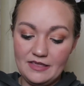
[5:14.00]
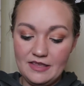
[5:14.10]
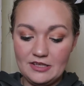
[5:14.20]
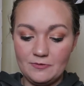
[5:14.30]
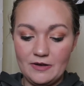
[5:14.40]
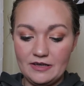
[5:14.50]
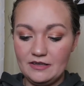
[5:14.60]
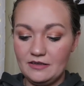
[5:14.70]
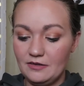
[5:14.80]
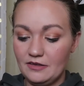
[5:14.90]
this
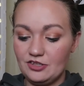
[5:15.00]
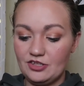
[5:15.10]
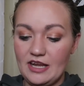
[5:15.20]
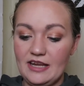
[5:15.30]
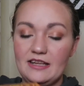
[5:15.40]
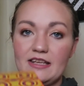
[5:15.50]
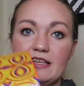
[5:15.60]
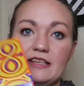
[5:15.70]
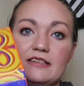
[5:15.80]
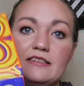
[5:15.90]
one, the shade
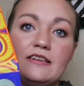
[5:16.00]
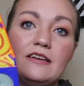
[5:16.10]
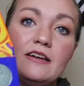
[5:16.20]
is